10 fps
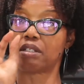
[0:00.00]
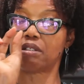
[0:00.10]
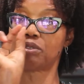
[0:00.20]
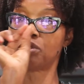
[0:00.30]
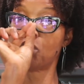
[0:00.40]

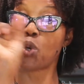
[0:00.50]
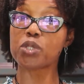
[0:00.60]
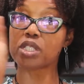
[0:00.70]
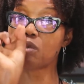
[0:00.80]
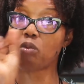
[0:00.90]

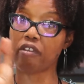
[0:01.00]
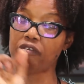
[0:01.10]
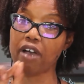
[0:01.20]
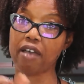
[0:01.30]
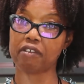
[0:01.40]
noting what the
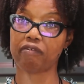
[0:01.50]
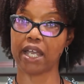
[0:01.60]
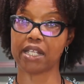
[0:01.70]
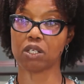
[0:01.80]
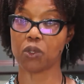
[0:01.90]
5
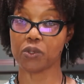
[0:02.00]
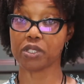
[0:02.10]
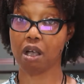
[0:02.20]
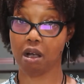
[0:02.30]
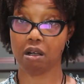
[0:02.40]
divine
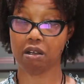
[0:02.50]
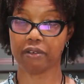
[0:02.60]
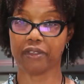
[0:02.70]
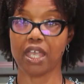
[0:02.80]
laws are,